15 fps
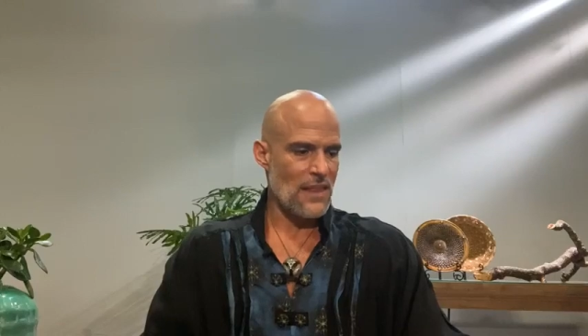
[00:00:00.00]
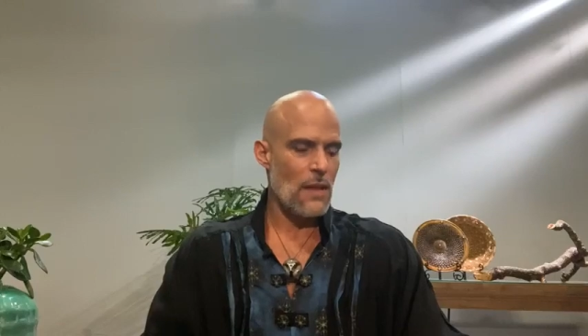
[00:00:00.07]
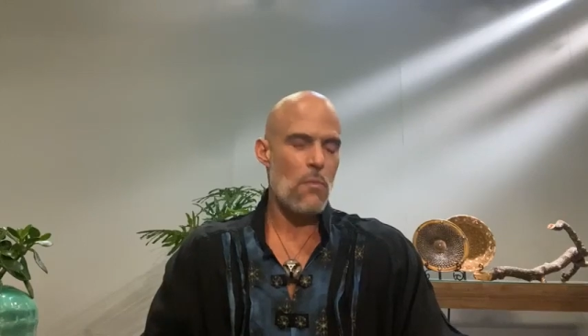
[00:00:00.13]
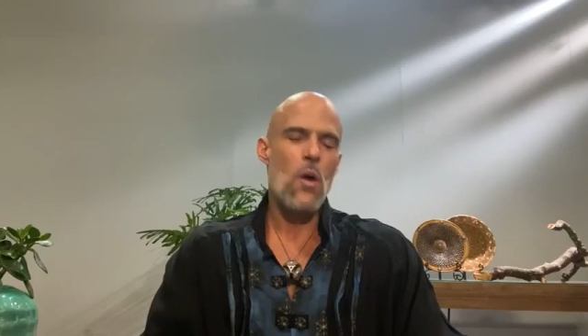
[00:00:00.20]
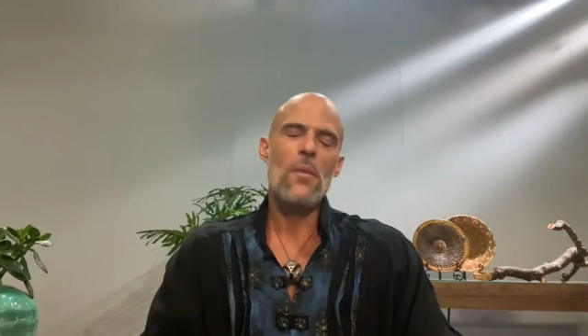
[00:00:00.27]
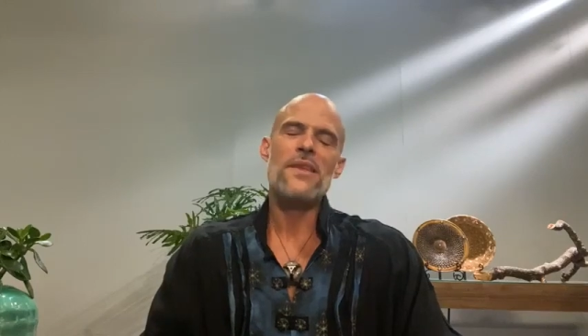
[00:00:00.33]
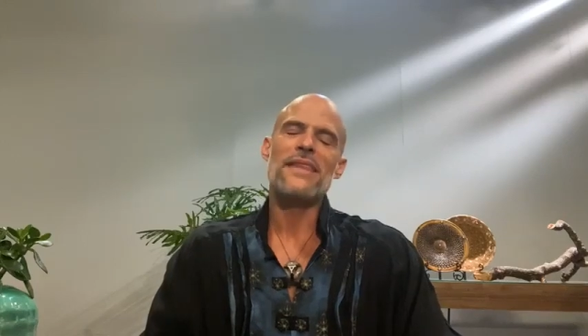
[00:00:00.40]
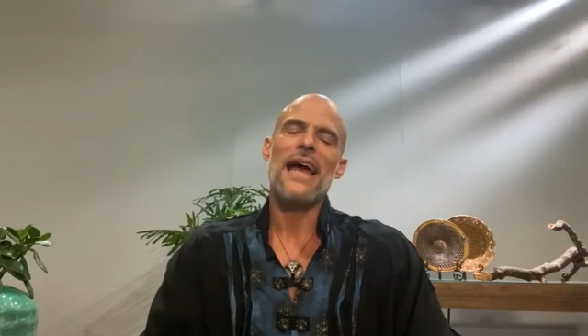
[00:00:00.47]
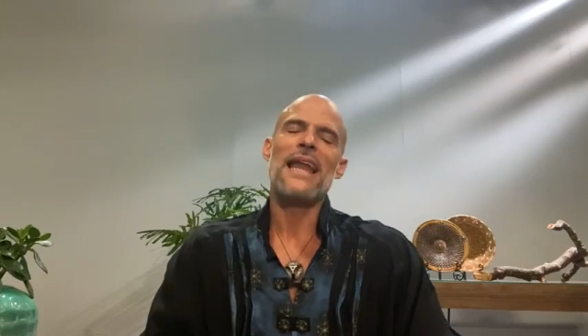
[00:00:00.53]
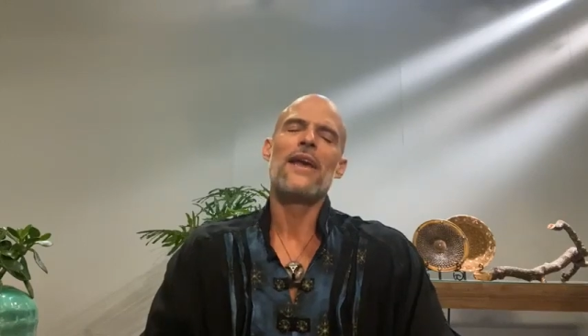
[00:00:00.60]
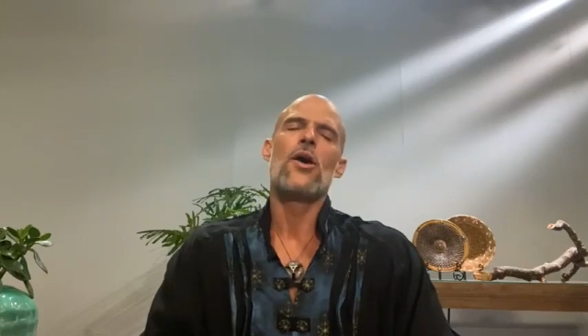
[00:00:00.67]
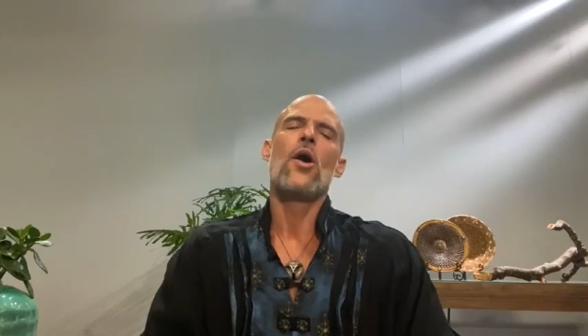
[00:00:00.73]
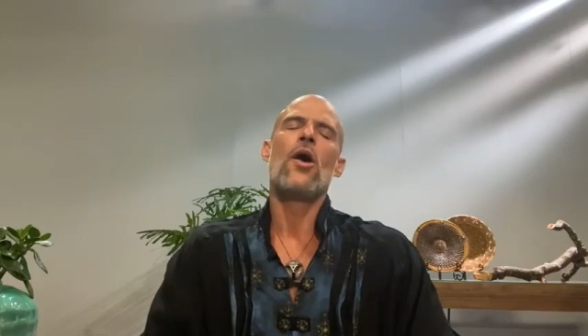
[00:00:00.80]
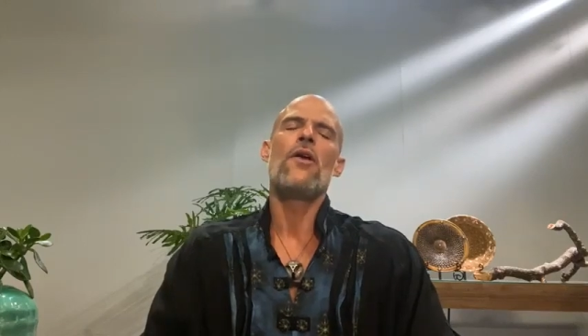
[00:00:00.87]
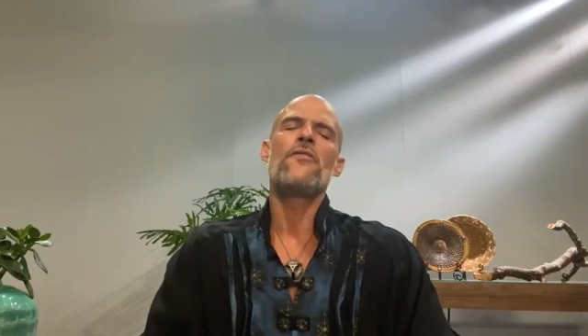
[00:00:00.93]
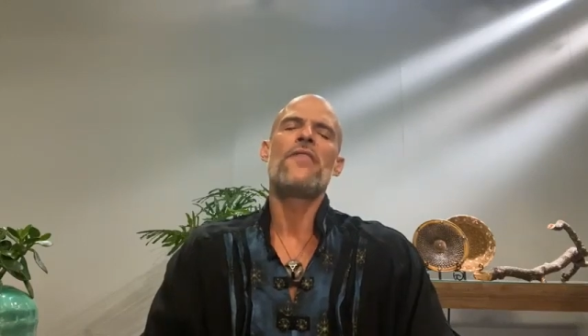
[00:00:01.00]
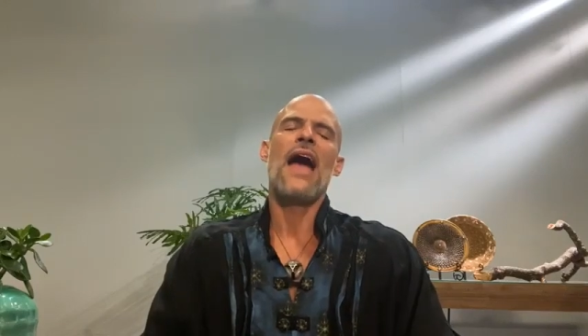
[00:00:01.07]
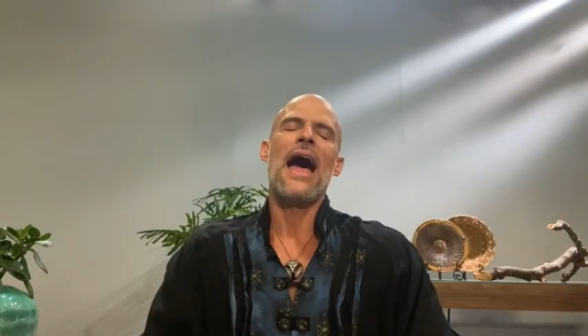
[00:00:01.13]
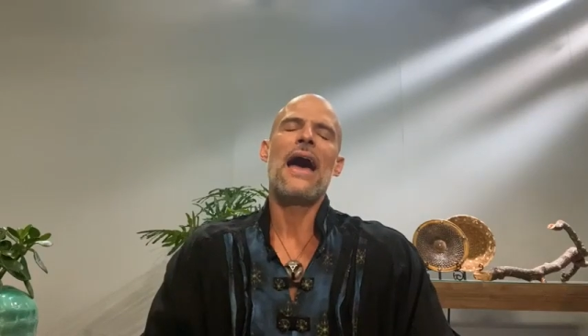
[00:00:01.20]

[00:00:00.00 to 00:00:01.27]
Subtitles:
And the moment I let go of